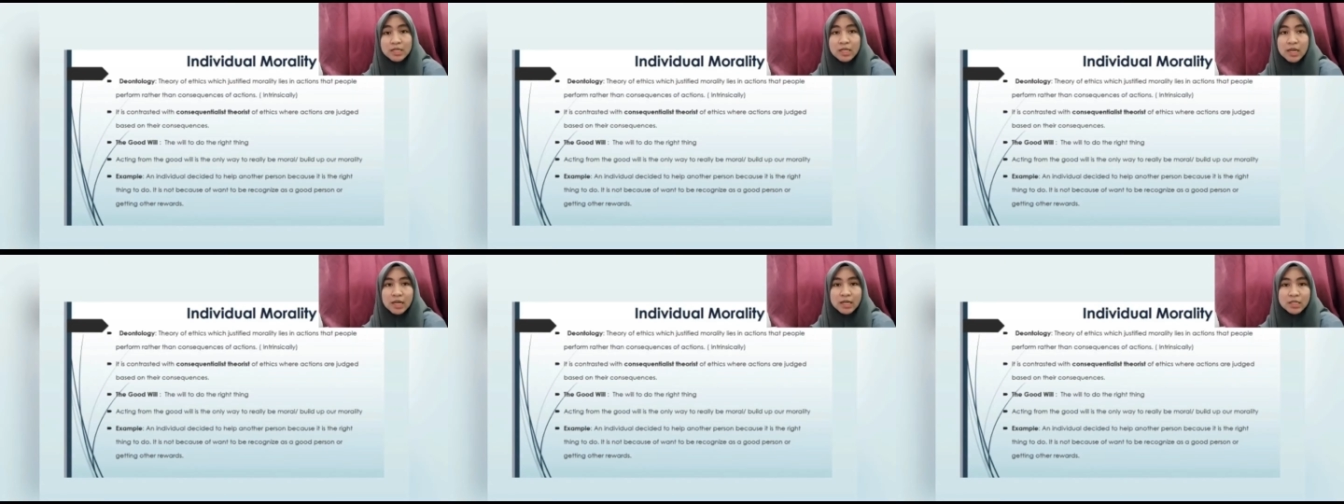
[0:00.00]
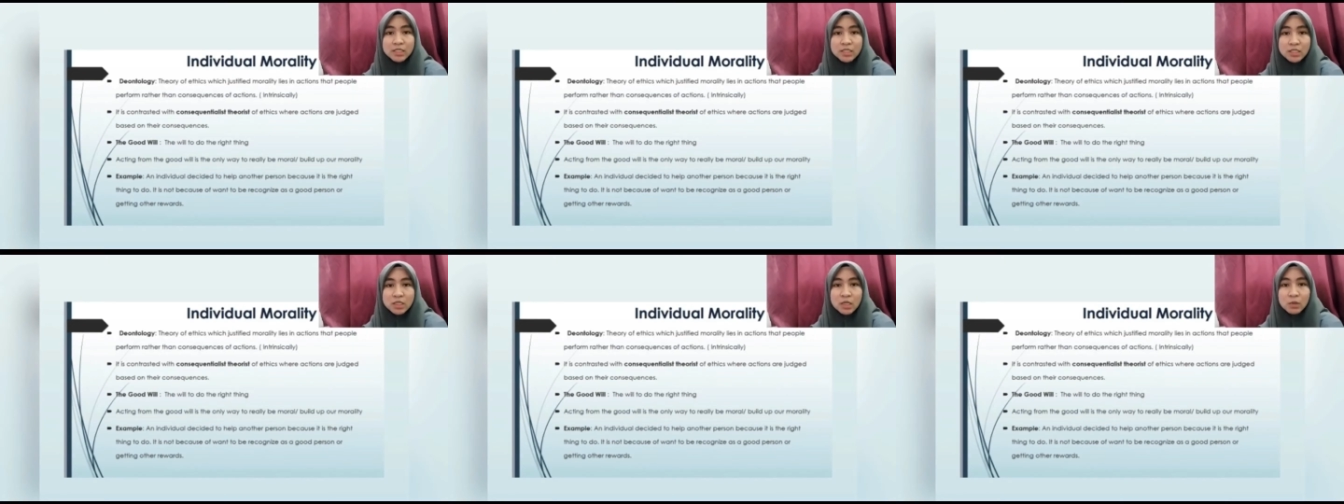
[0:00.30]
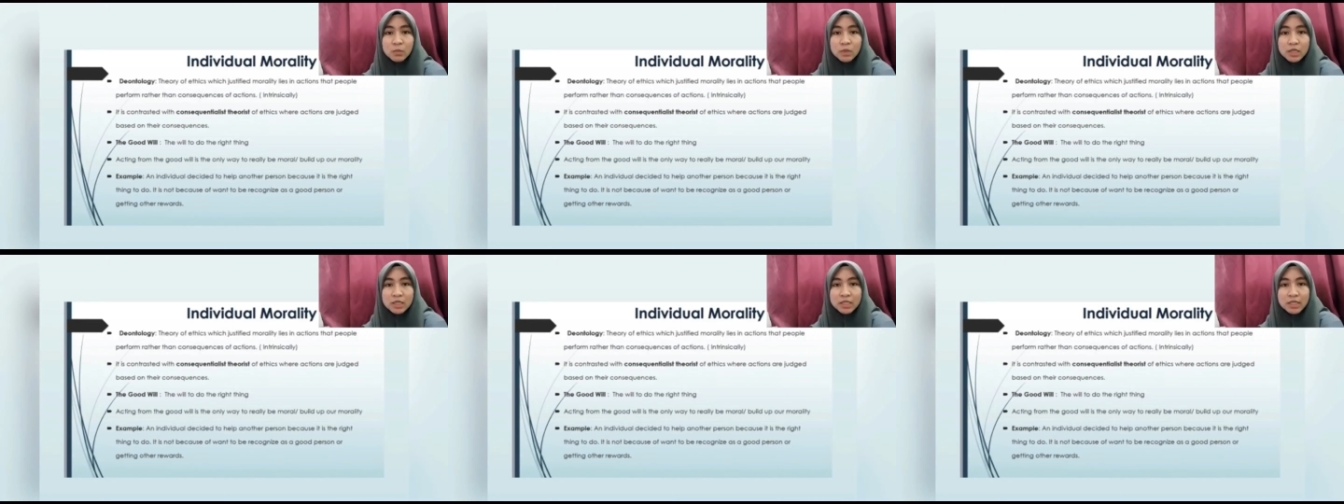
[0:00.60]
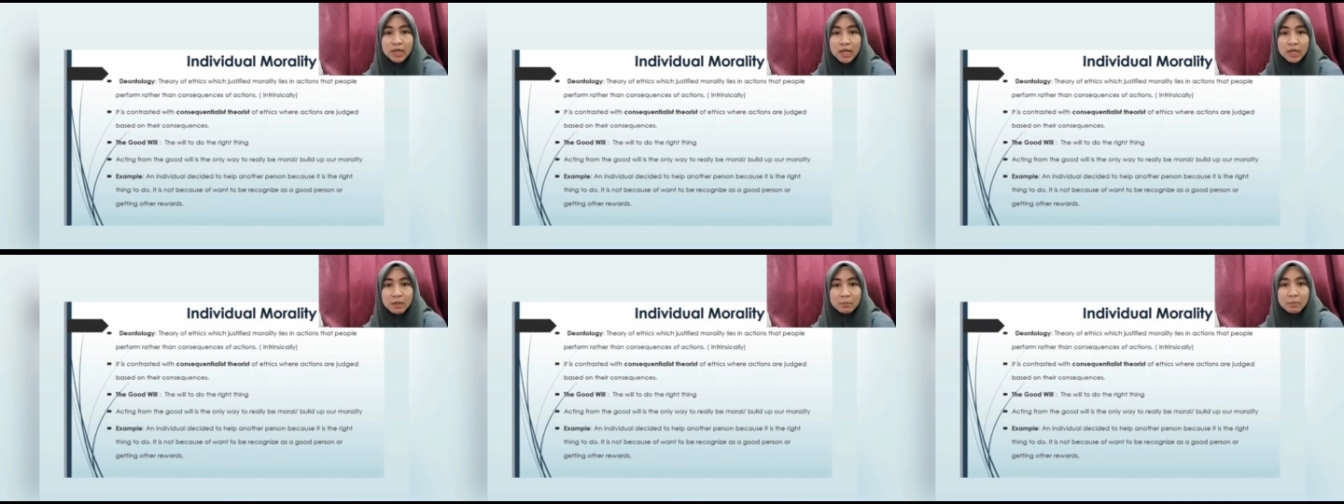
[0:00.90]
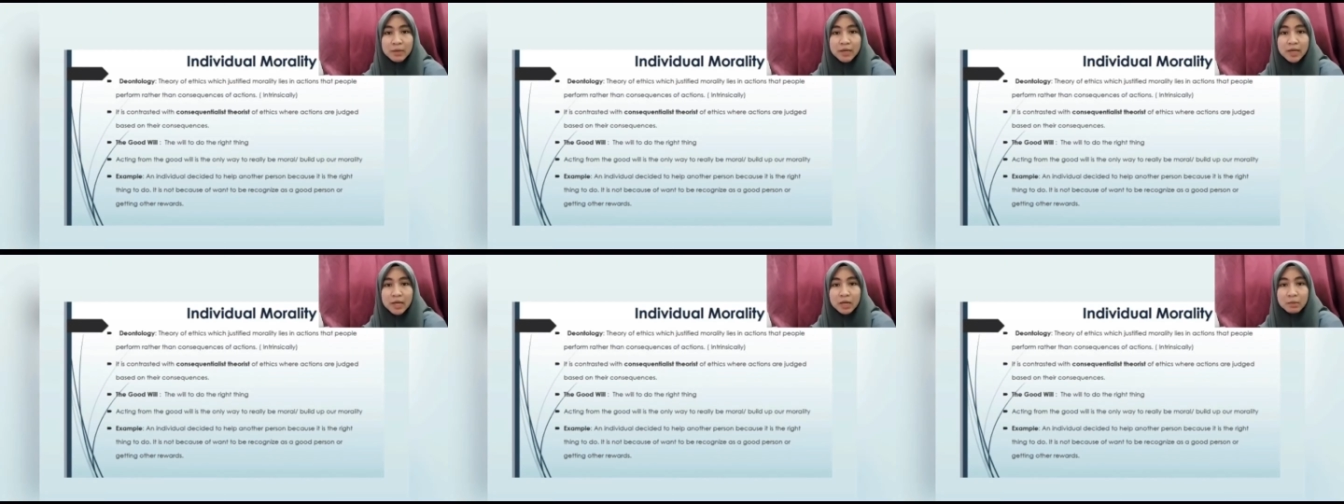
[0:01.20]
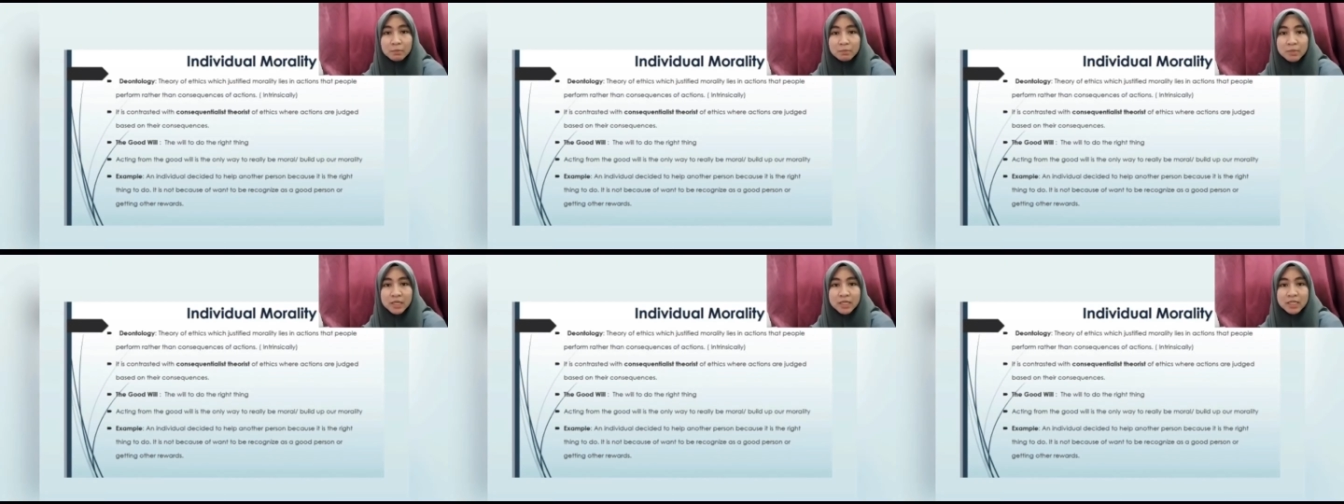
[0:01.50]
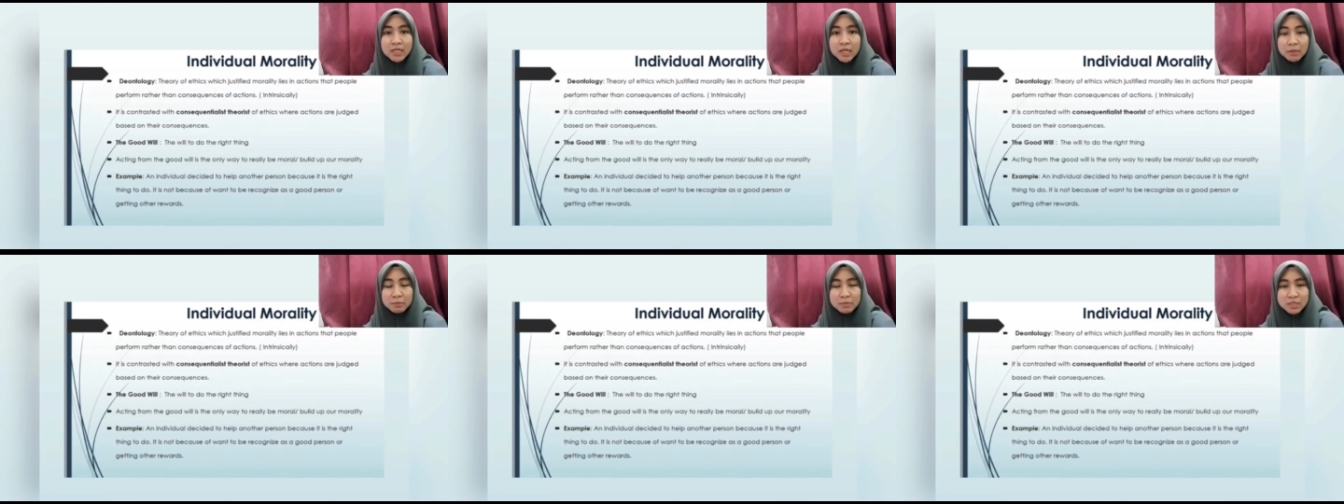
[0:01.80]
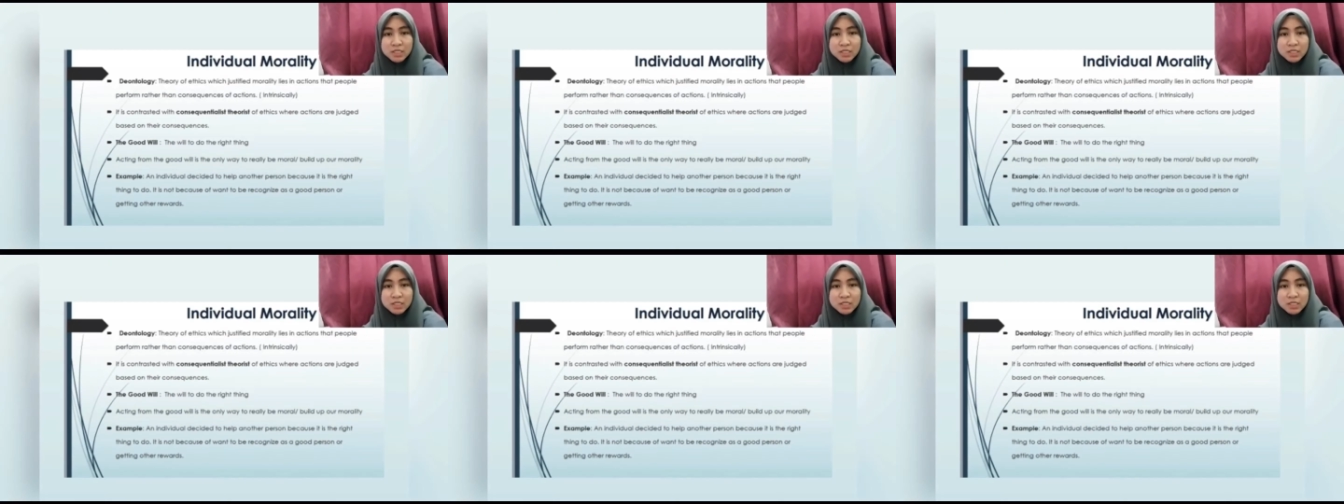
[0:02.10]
that she will get by helping that